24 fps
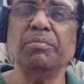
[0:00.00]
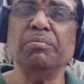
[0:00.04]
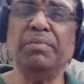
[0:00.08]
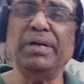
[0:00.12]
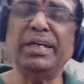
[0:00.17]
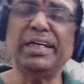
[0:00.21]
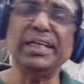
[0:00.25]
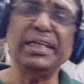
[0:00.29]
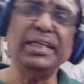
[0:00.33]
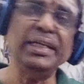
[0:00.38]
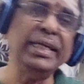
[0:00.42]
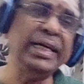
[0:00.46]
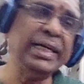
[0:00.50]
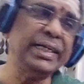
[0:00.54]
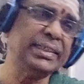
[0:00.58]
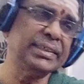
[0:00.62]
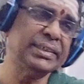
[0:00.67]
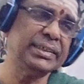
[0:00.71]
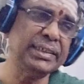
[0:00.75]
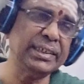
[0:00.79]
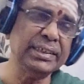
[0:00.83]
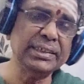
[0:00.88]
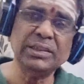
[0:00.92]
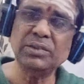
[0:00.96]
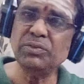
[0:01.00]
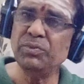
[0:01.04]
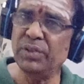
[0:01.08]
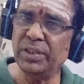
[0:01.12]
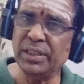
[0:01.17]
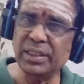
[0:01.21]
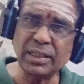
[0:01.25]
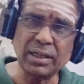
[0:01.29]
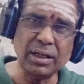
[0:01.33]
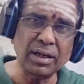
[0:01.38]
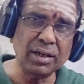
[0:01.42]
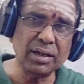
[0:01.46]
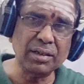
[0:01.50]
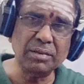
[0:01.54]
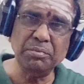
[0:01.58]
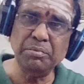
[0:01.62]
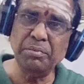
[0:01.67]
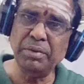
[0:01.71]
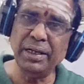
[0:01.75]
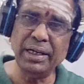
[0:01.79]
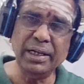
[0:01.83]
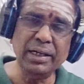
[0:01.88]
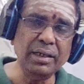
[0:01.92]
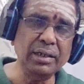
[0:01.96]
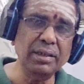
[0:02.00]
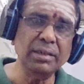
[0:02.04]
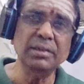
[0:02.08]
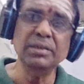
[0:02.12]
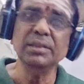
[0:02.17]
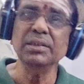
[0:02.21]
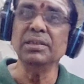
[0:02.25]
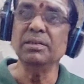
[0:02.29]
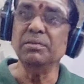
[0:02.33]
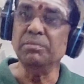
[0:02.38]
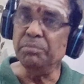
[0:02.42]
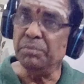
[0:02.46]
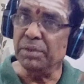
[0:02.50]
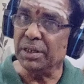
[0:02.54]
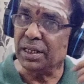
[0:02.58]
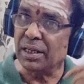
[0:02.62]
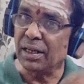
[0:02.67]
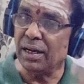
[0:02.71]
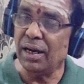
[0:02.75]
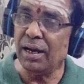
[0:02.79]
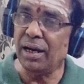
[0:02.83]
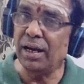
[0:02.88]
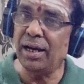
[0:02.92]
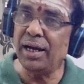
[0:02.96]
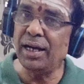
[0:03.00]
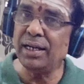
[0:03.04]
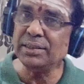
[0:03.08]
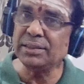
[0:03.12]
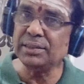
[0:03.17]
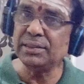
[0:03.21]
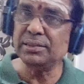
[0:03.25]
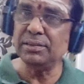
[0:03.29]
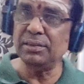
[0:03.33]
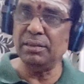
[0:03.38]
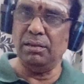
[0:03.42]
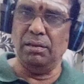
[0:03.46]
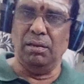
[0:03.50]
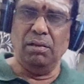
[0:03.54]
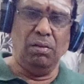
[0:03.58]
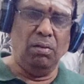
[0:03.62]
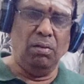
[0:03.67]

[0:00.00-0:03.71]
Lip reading: But in excess we can't bear because